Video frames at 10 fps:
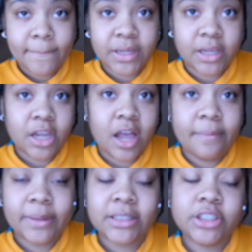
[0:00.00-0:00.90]
But yeah,
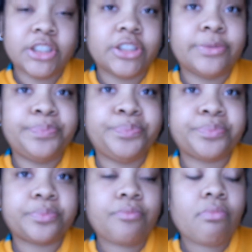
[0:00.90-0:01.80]
I'm about to chill.
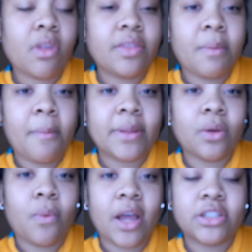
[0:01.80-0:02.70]
I think I'm about
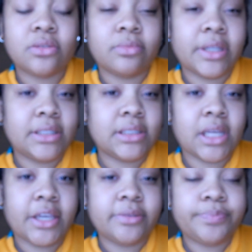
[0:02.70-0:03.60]
to watch
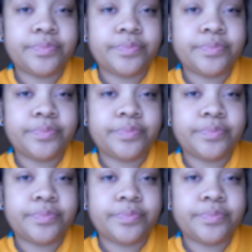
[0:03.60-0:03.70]
Wednesday